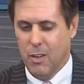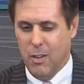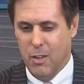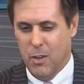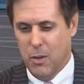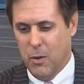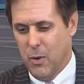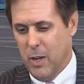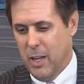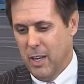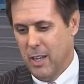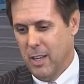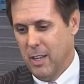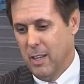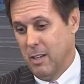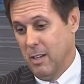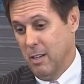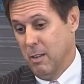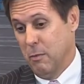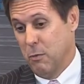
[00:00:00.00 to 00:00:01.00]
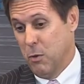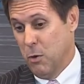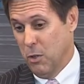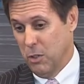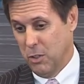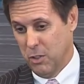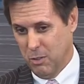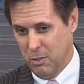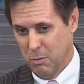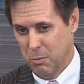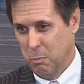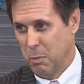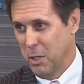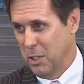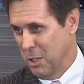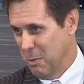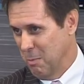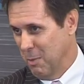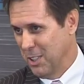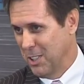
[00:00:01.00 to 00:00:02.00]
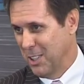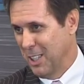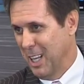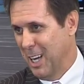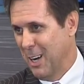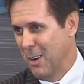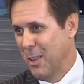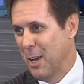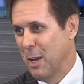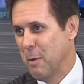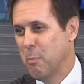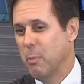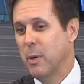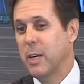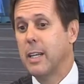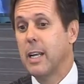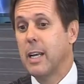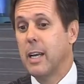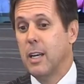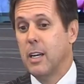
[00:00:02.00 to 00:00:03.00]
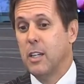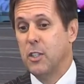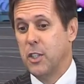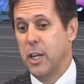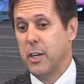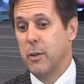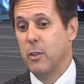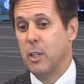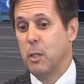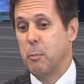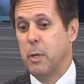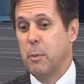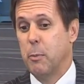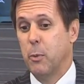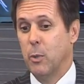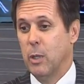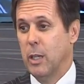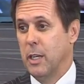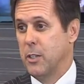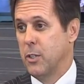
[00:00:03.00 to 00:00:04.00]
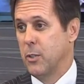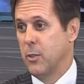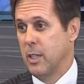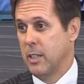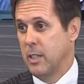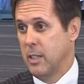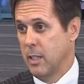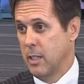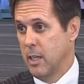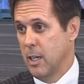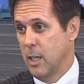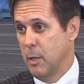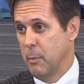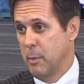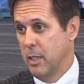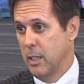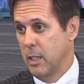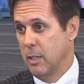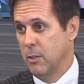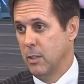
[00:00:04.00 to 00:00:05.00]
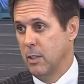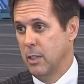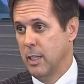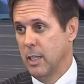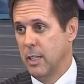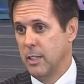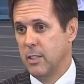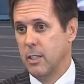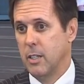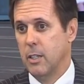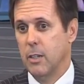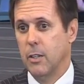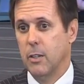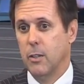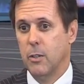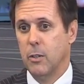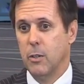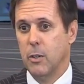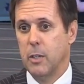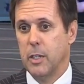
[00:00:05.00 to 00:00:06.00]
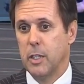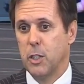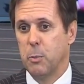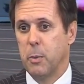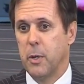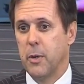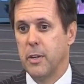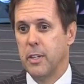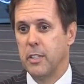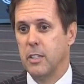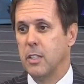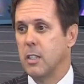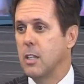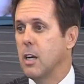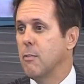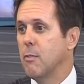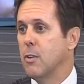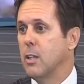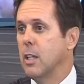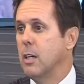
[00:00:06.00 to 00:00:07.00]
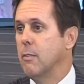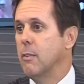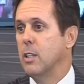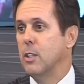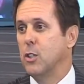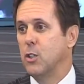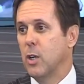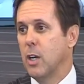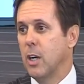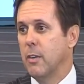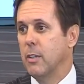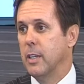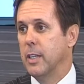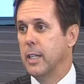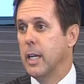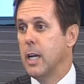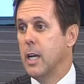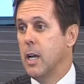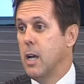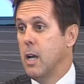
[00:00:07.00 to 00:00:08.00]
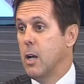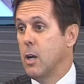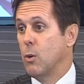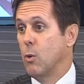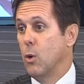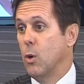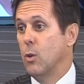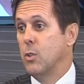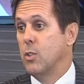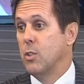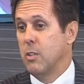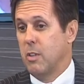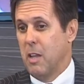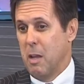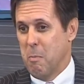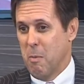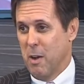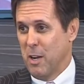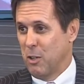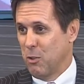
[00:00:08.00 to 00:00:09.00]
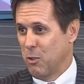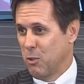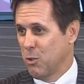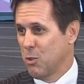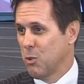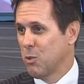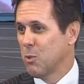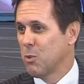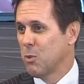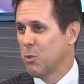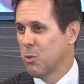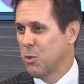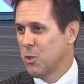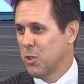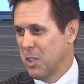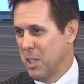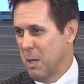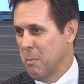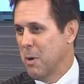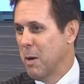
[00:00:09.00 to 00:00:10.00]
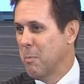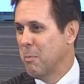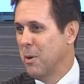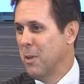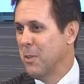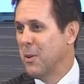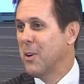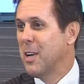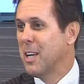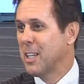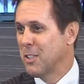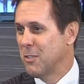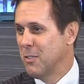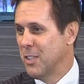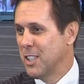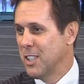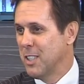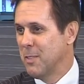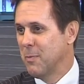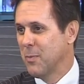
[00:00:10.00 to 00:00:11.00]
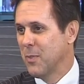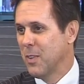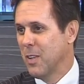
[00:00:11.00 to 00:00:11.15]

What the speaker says: You know, and of course, budget must allow that. But generally, people will enter at the economy level, and as their experience and comfort level in traveling grows, they might step up on their next visit,